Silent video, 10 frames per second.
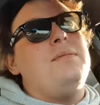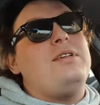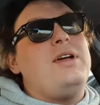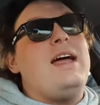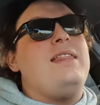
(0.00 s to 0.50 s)

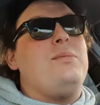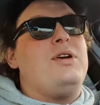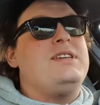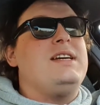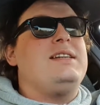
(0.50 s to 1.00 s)
So yeah, the
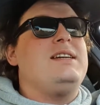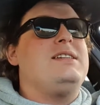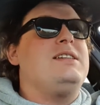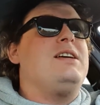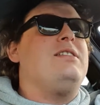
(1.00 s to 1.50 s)

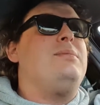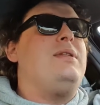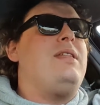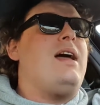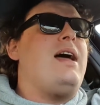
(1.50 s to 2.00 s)
166 is going to
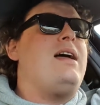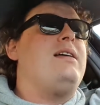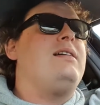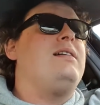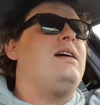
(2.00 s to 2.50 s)
be there.
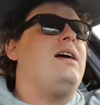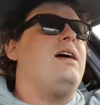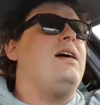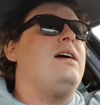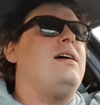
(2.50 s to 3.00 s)

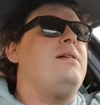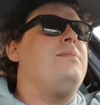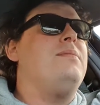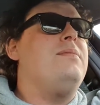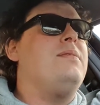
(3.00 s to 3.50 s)

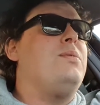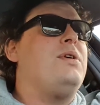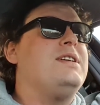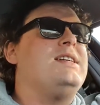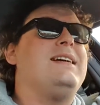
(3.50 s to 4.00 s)
The
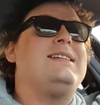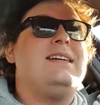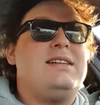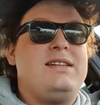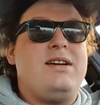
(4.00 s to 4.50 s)

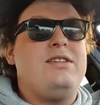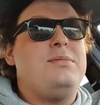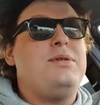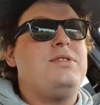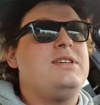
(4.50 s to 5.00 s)
166 is going
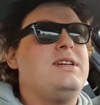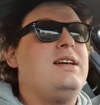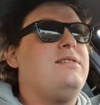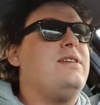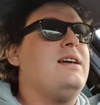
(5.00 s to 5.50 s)
to be
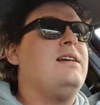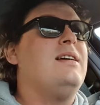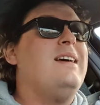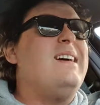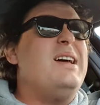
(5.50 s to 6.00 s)
receiving
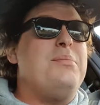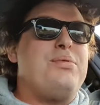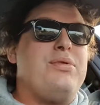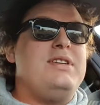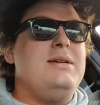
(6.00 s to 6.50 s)

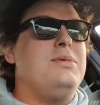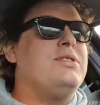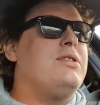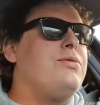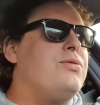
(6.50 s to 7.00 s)
pretty
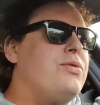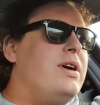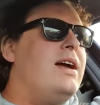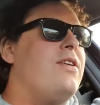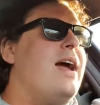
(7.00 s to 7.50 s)
much a
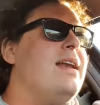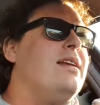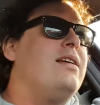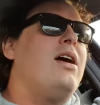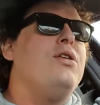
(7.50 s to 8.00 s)
rear
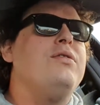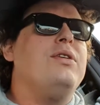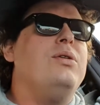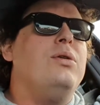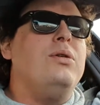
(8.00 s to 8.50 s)
end
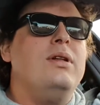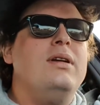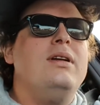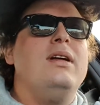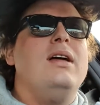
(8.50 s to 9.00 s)
overhaul,
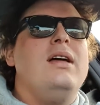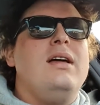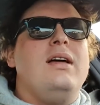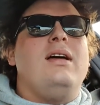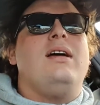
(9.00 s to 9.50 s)

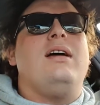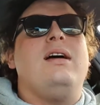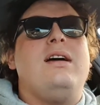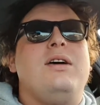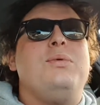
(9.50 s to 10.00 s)

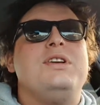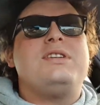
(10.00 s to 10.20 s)
which